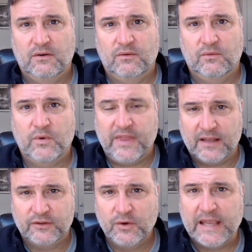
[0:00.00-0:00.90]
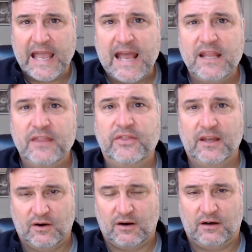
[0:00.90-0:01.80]
Without doing anything at
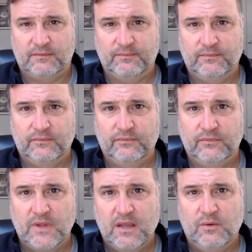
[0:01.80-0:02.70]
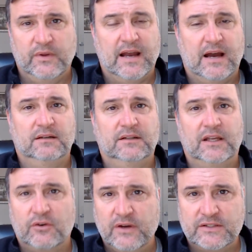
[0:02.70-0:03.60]
all, without
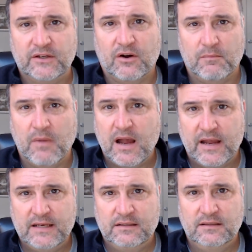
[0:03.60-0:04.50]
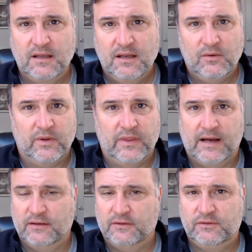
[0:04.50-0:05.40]
increasing our mine,
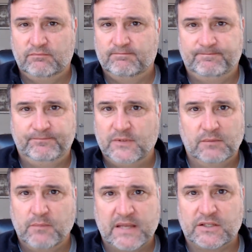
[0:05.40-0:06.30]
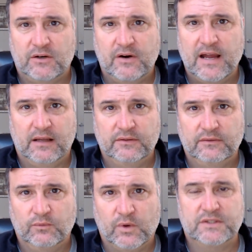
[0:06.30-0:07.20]
without messing around
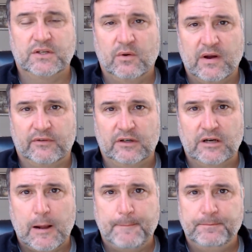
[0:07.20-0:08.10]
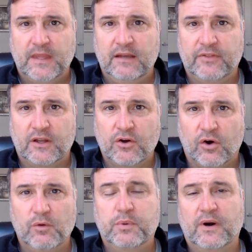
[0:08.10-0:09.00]
whatsoever, if the
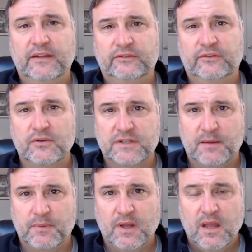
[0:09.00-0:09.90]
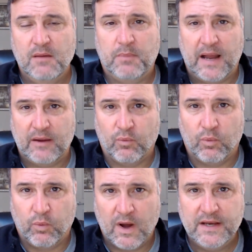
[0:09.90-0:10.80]
gold price goes up by
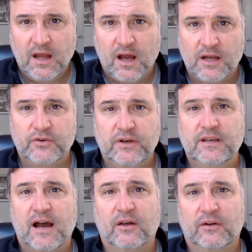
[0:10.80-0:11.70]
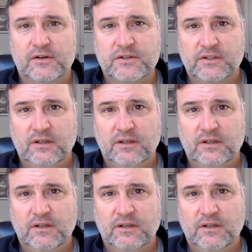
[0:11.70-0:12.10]
$100